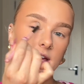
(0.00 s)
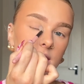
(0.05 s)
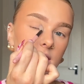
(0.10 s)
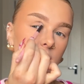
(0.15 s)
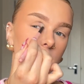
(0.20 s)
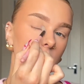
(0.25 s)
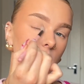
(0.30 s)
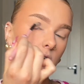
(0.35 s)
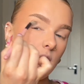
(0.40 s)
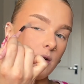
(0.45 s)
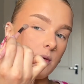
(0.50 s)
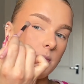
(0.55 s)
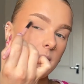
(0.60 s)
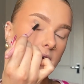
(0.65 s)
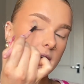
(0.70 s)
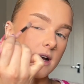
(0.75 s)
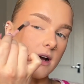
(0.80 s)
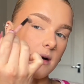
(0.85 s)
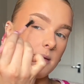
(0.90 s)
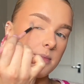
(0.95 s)
the whole
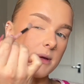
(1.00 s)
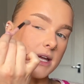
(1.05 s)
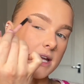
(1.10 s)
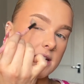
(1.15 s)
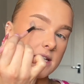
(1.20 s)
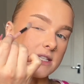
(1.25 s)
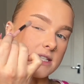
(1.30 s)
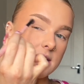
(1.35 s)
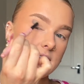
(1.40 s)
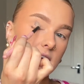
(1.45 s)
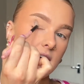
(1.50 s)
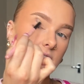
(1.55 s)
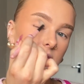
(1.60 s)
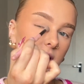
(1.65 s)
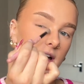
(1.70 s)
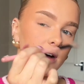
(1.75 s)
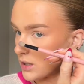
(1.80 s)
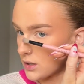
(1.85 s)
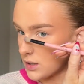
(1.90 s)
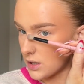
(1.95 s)
makeup in
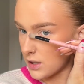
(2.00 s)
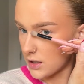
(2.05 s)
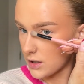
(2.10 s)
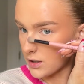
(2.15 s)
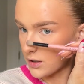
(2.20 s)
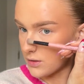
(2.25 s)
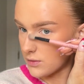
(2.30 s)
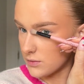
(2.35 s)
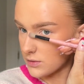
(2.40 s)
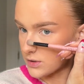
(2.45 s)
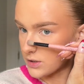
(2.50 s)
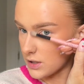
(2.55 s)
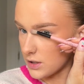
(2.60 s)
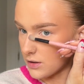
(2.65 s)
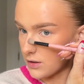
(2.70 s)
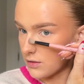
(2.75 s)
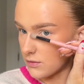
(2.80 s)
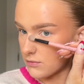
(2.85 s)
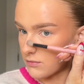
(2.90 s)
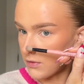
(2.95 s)
together. Then I can
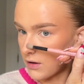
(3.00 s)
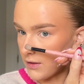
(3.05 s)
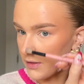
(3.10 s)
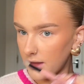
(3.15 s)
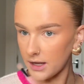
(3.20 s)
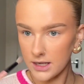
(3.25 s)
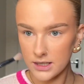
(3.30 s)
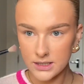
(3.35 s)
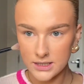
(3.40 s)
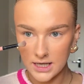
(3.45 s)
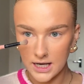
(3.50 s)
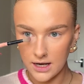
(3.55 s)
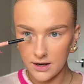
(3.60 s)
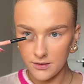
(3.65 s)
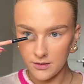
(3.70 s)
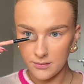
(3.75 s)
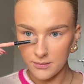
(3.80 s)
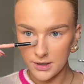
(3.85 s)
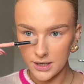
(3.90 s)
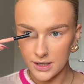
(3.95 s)
also run that
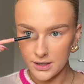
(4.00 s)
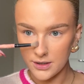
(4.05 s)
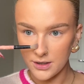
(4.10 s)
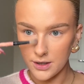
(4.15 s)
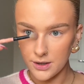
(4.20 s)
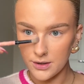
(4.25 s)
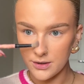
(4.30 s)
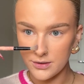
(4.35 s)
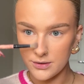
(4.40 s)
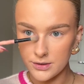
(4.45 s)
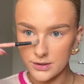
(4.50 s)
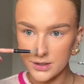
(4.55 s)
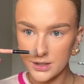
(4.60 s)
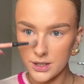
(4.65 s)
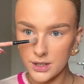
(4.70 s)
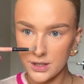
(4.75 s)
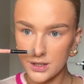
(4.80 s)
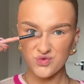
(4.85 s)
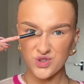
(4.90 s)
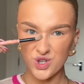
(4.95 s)
down my nose
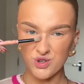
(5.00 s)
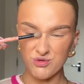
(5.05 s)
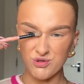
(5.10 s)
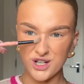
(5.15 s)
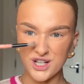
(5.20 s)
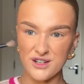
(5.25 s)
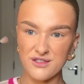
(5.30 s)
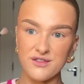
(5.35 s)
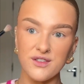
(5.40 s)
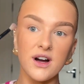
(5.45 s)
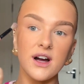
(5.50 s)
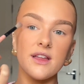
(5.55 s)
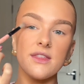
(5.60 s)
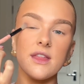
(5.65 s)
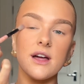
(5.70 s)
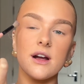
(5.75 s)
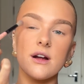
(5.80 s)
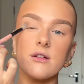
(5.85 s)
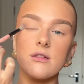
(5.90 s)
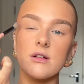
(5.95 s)
to redefine
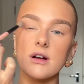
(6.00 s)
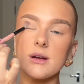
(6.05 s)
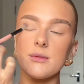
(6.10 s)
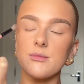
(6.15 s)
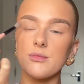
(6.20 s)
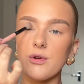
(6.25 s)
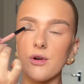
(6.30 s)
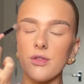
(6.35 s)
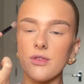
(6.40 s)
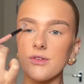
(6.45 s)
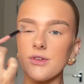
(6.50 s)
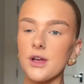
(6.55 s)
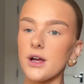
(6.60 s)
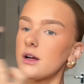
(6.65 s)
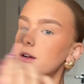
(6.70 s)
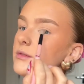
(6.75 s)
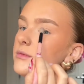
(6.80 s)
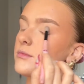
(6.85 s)
that cream bronzer.